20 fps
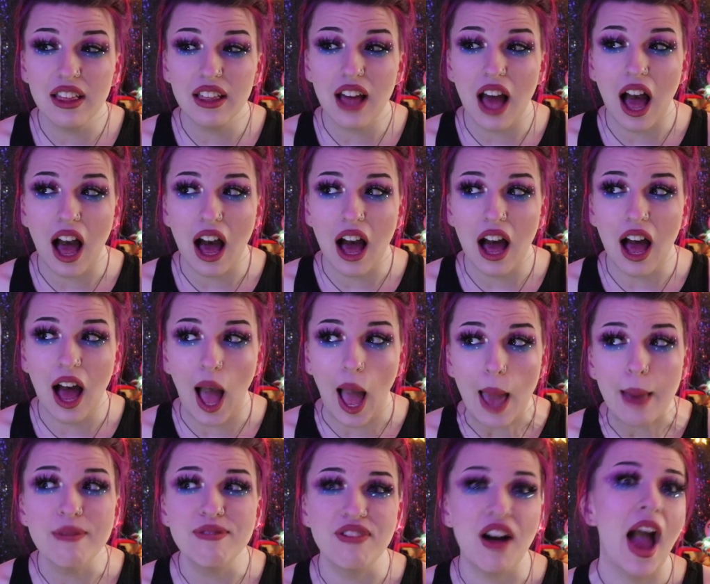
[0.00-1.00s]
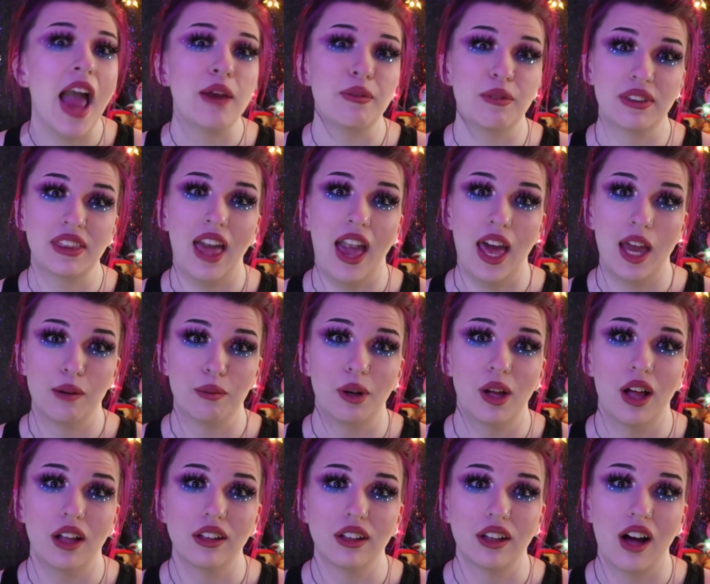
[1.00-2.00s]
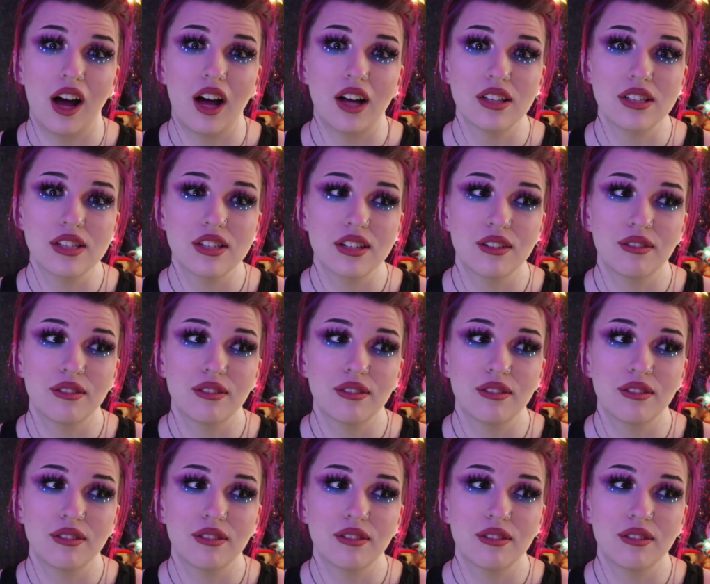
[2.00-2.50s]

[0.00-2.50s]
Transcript: I'm fine with Cannibal Holocaust.